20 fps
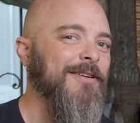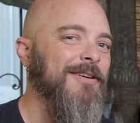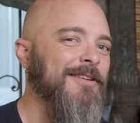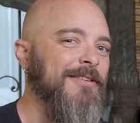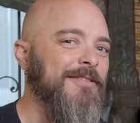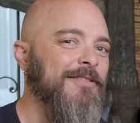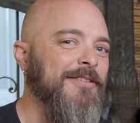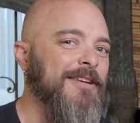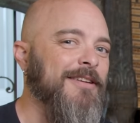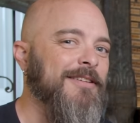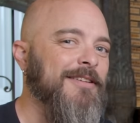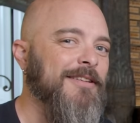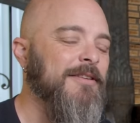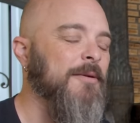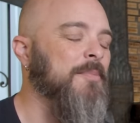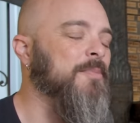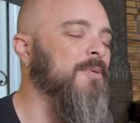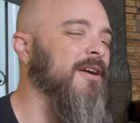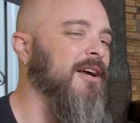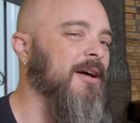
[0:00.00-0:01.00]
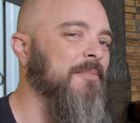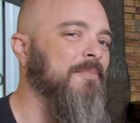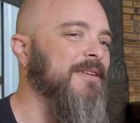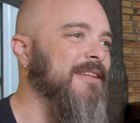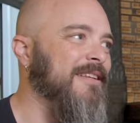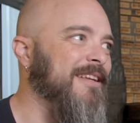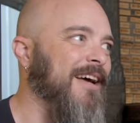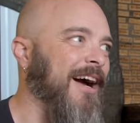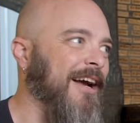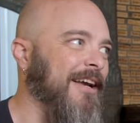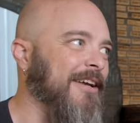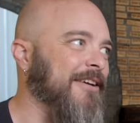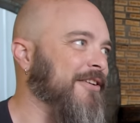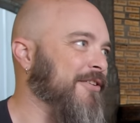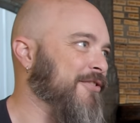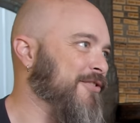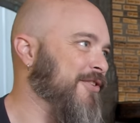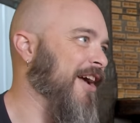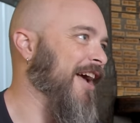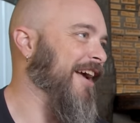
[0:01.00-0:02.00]
honestly, they're probably not
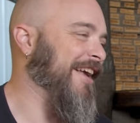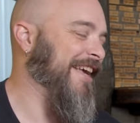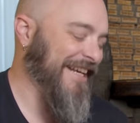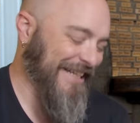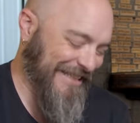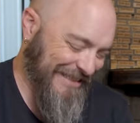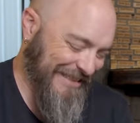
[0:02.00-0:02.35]
gonna check.